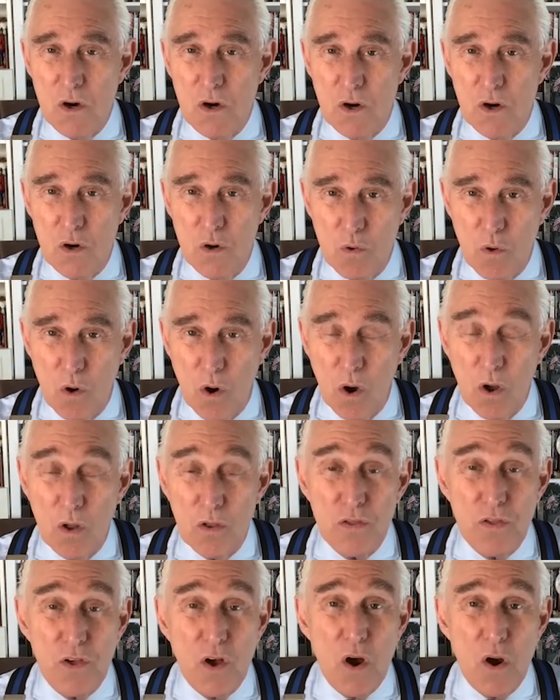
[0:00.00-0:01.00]
who,
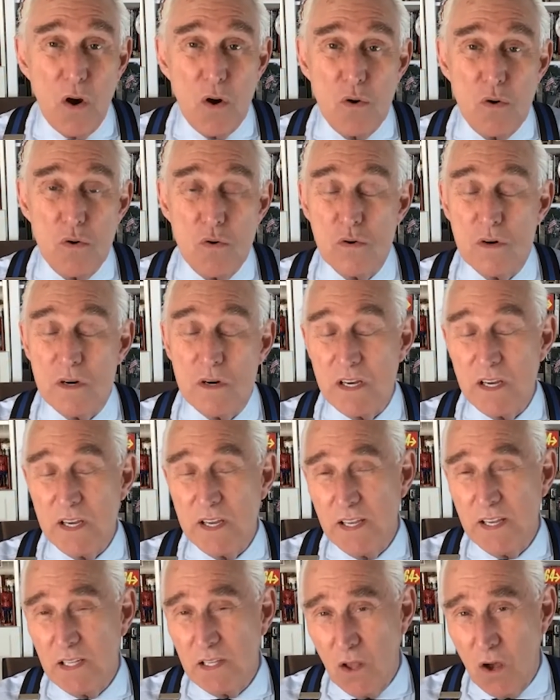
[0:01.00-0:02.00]
although
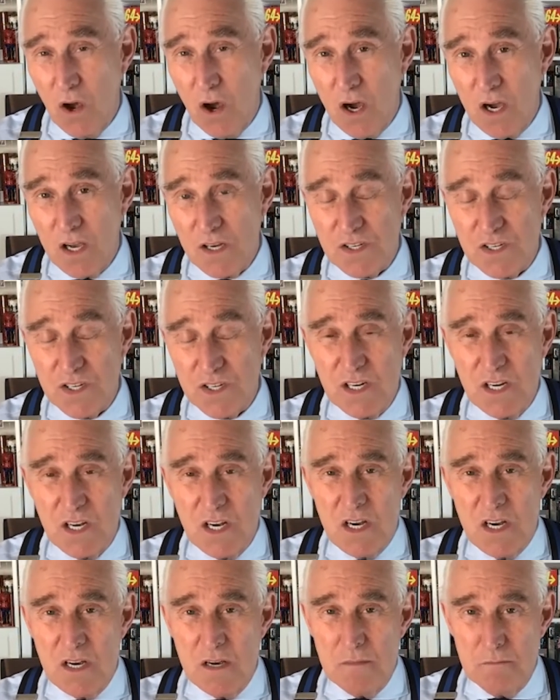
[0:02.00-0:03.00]
he lost,
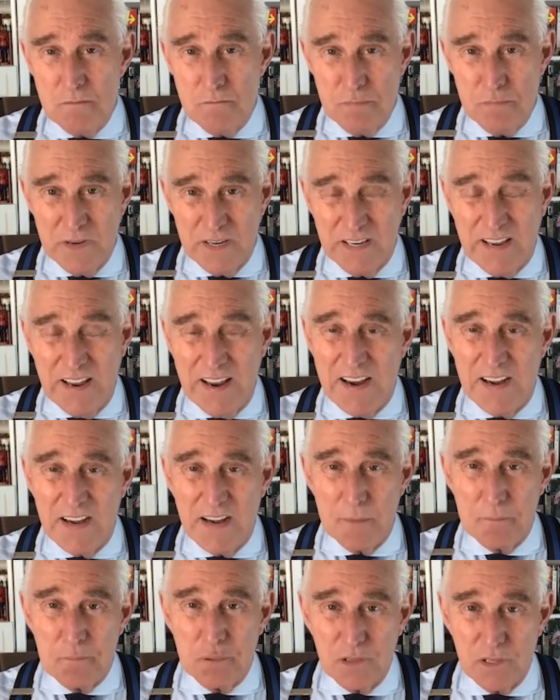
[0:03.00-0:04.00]
began
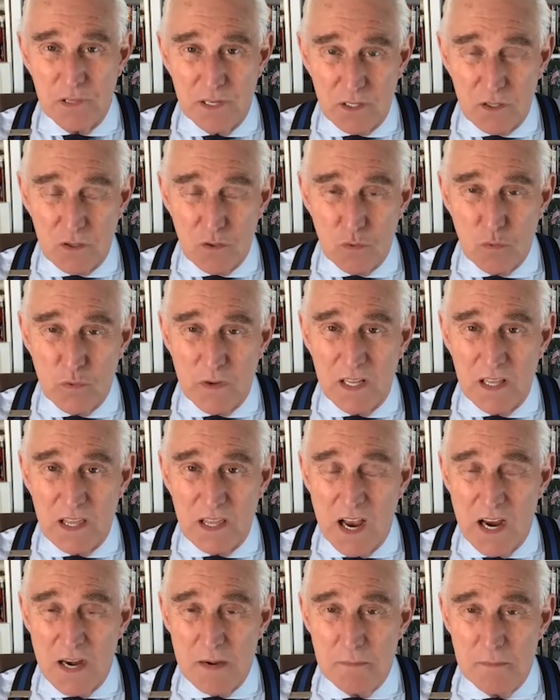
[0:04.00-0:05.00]
a political
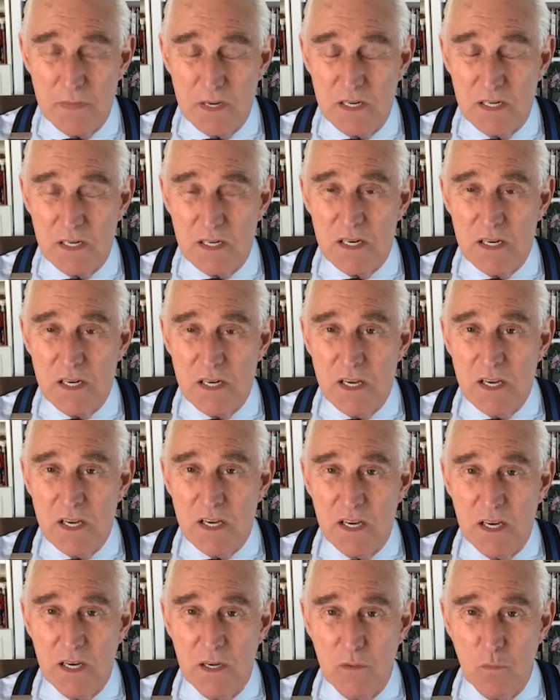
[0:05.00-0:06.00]
realignment
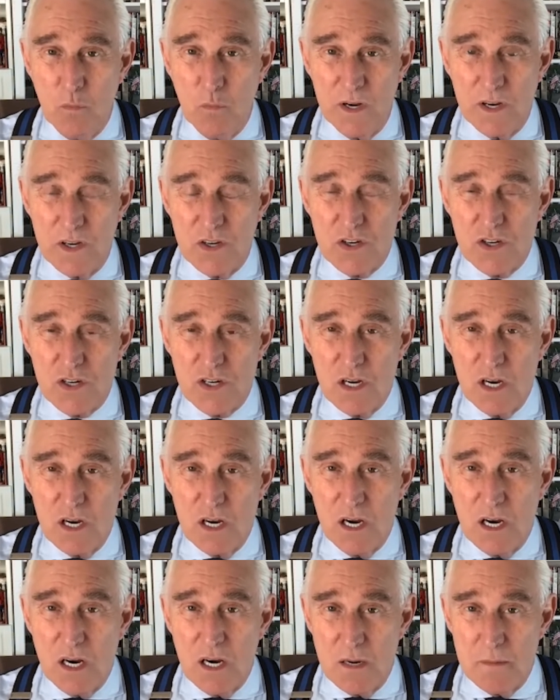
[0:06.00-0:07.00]
in which
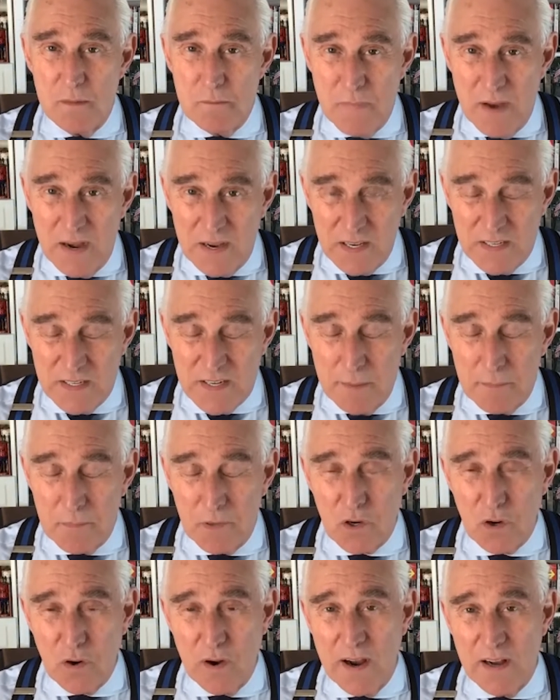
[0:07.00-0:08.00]
many
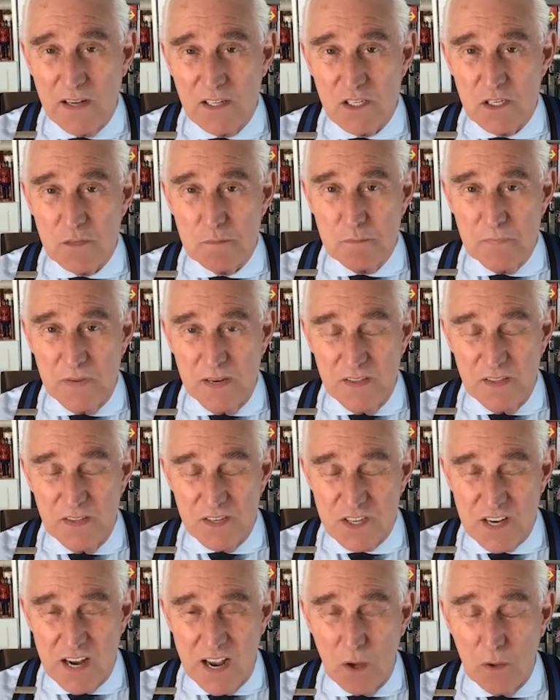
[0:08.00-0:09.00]
Democrats in the
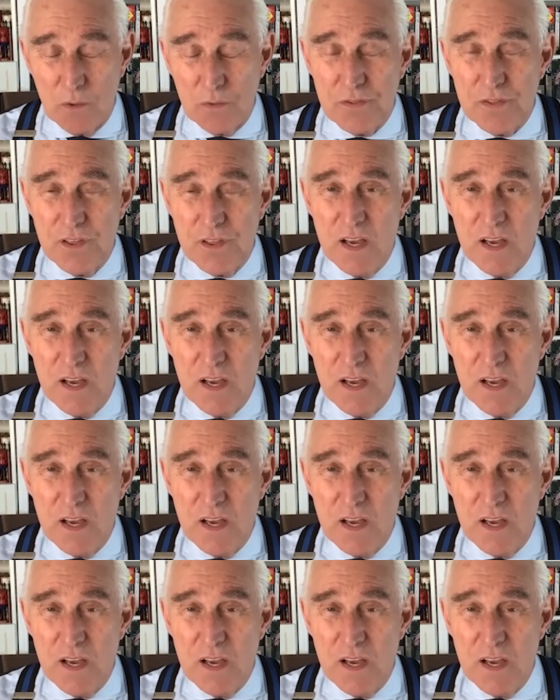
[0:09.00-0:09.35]
South